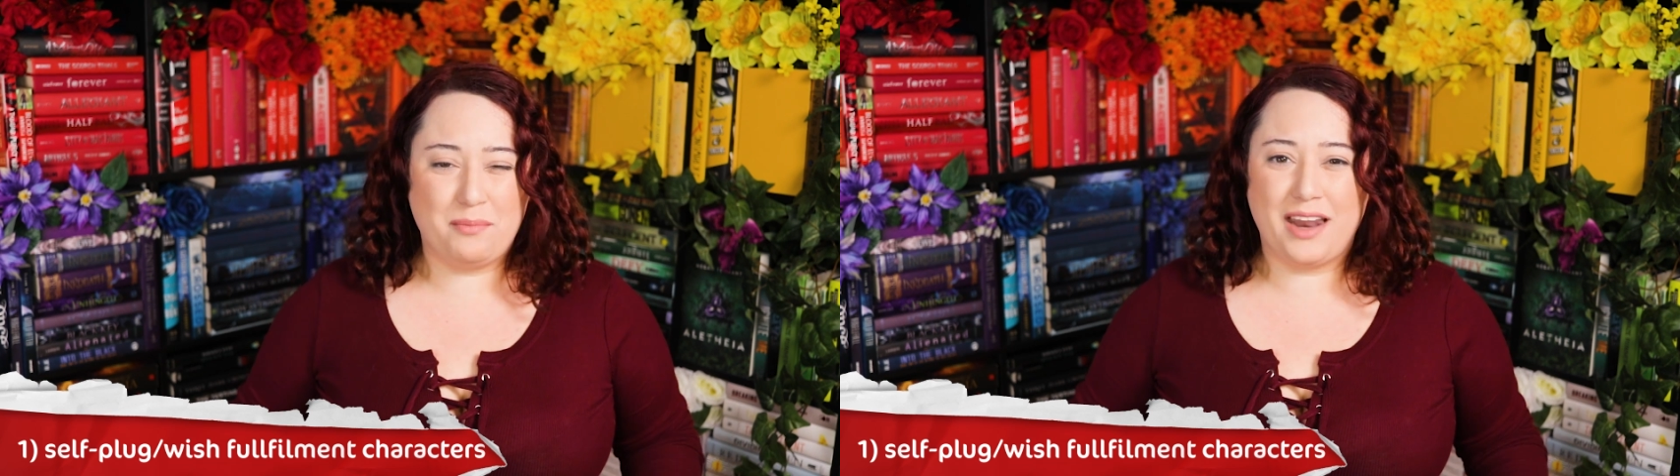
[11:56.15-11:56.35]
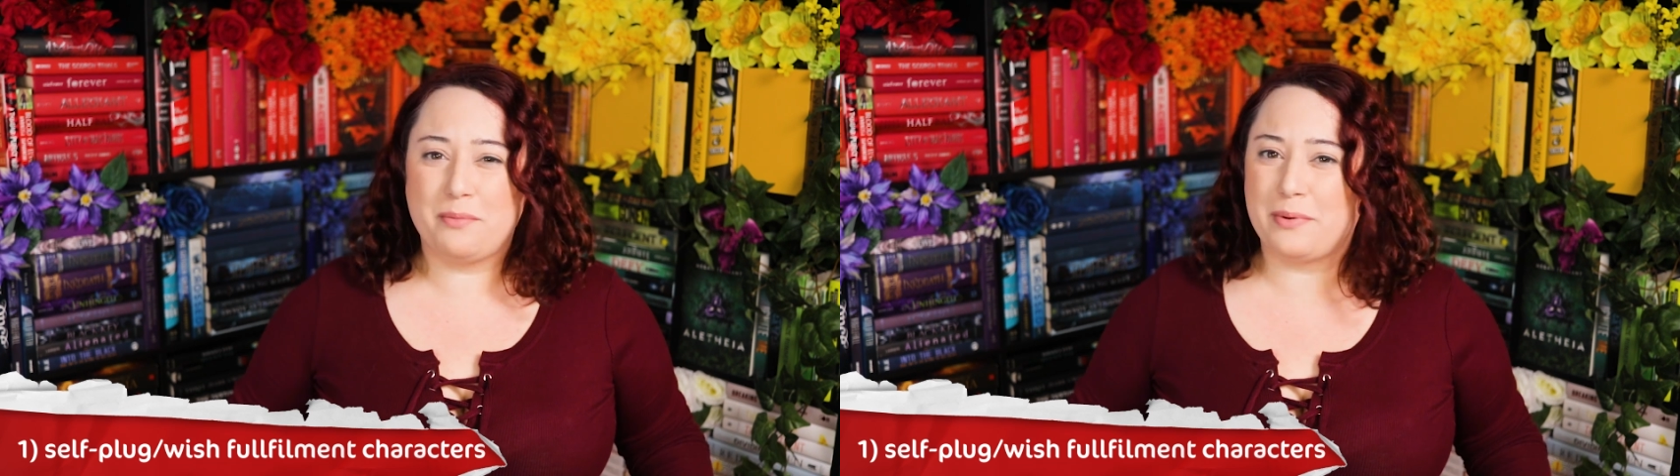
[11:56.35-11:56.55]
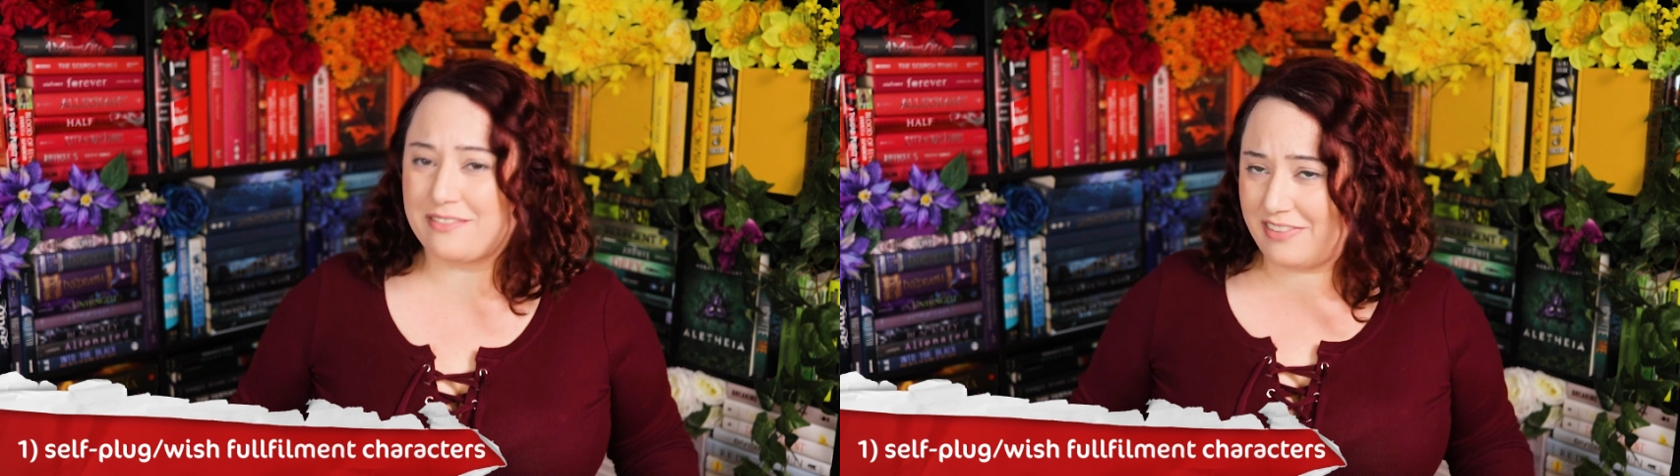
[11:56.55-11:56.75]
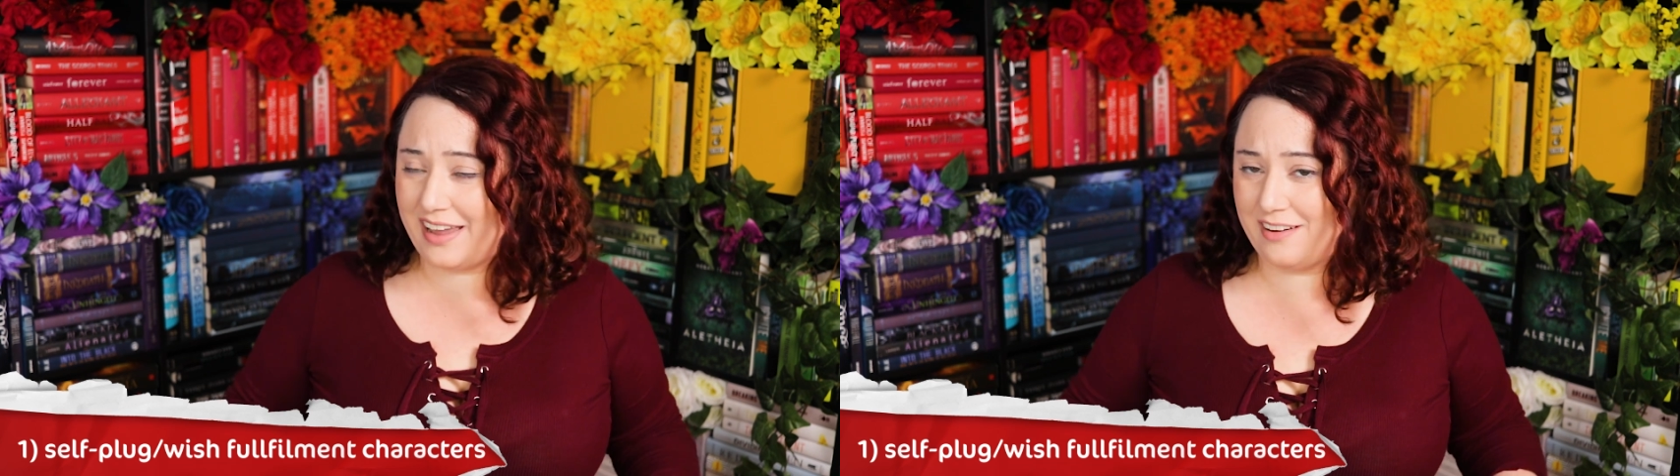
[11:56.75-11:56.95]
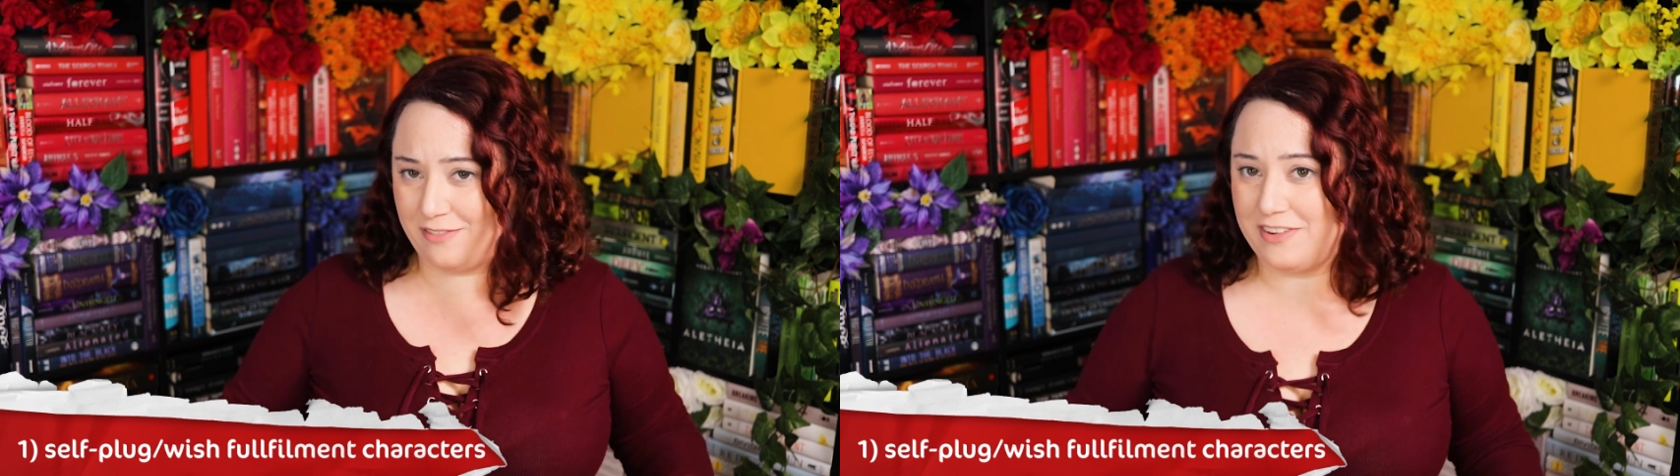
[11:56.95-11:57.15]
I'm not a big
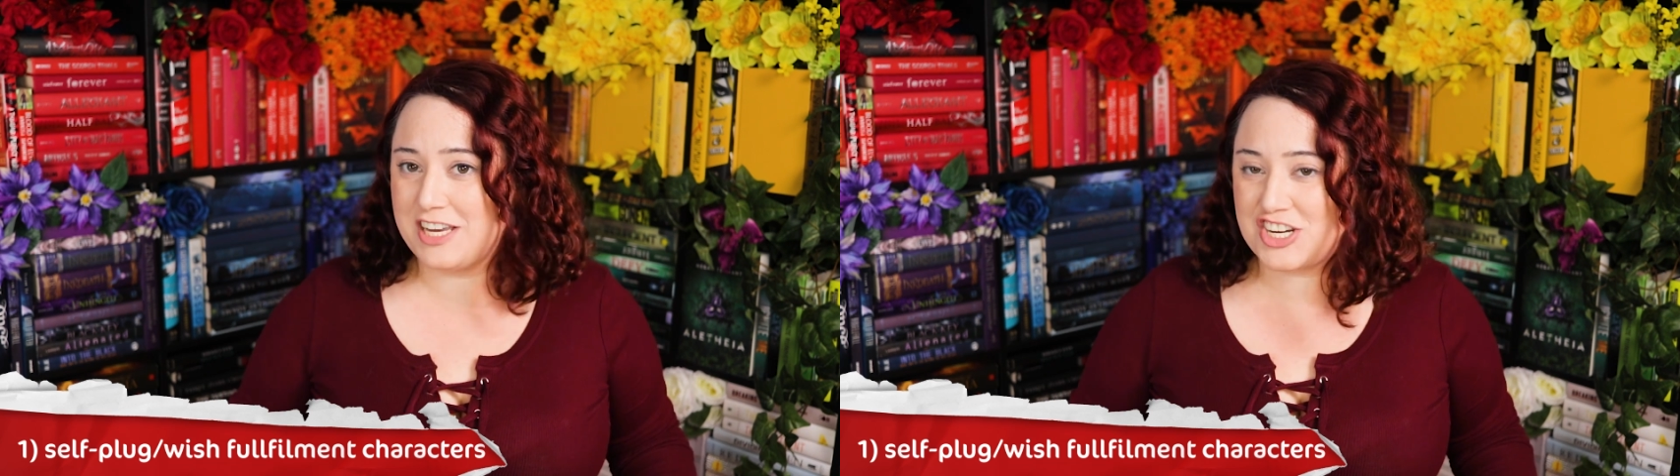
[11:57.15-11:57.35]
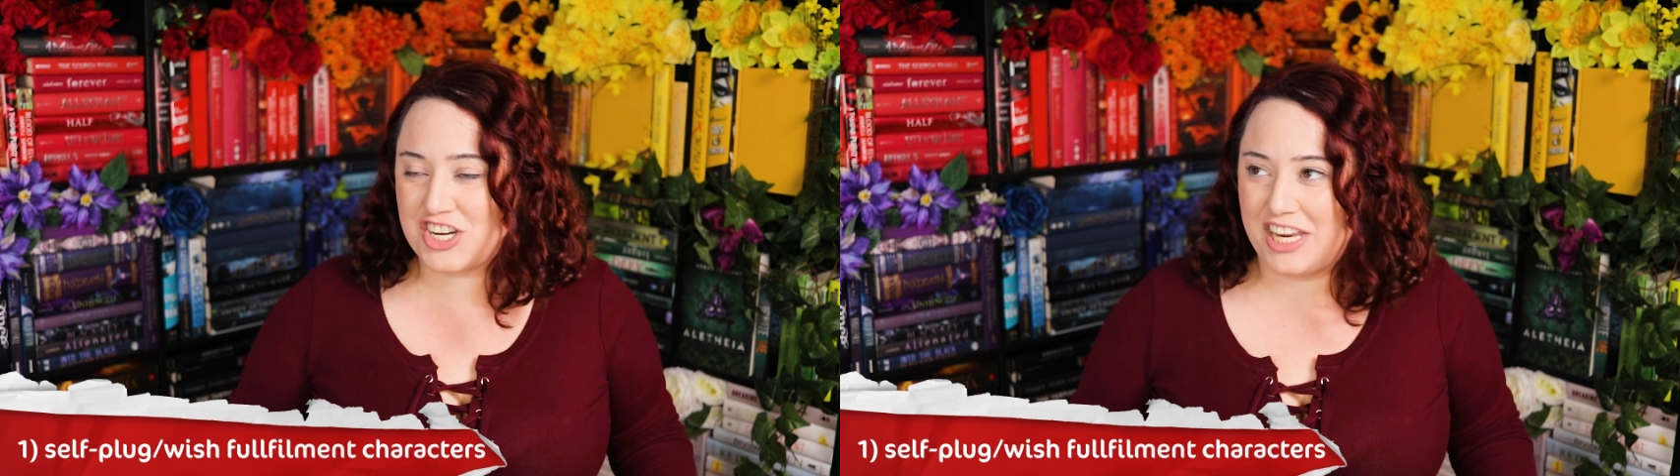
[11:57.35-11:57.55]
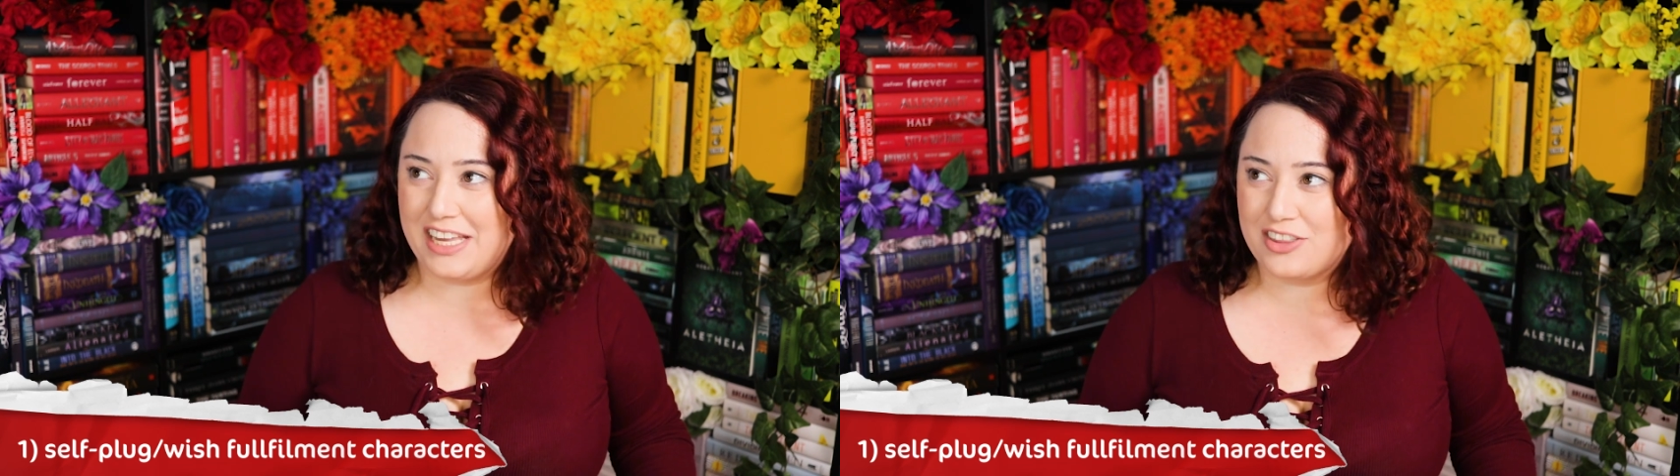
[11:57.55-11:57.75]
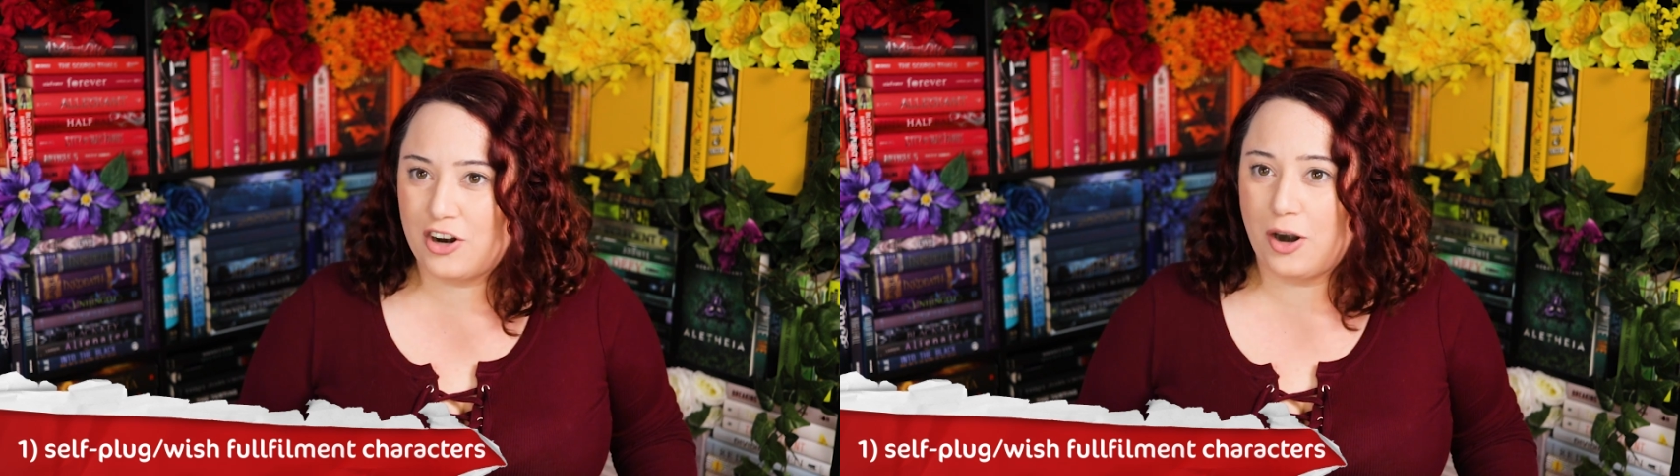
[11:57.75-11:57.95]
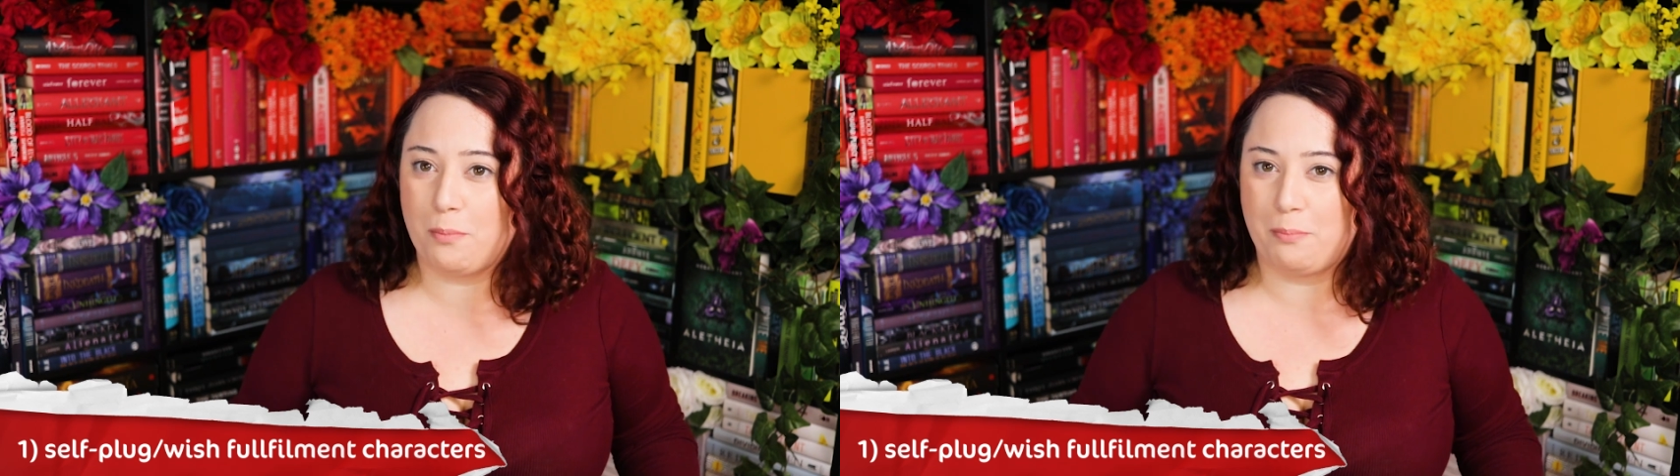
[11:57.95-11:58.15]
fan of fish
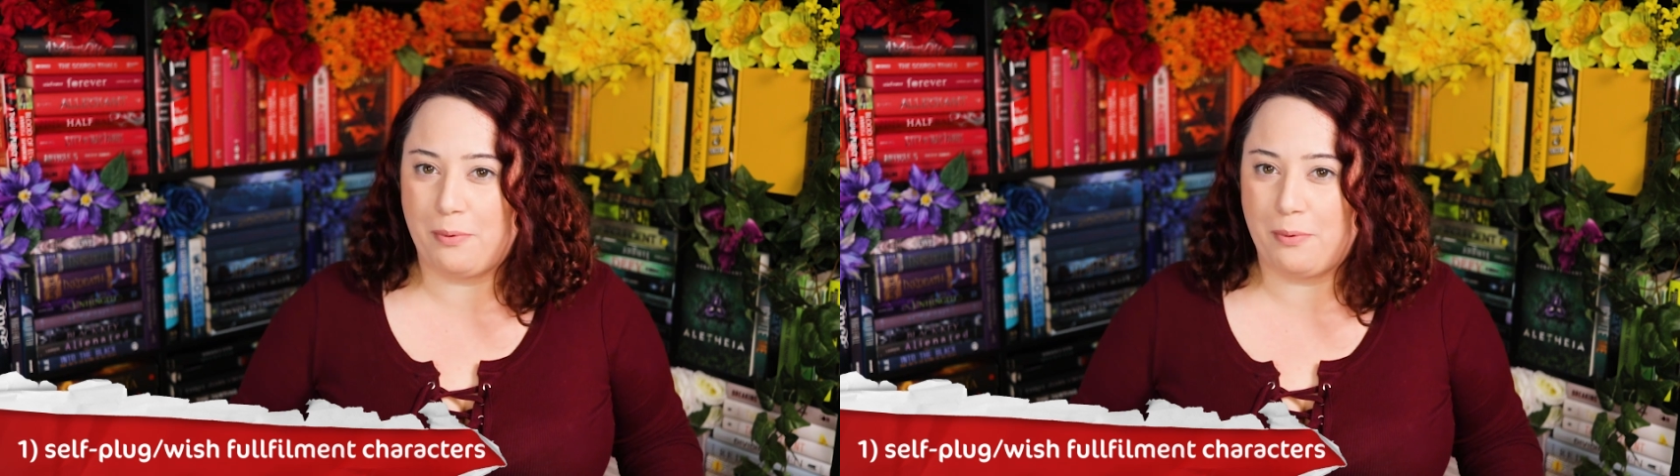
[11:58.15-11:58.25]
either,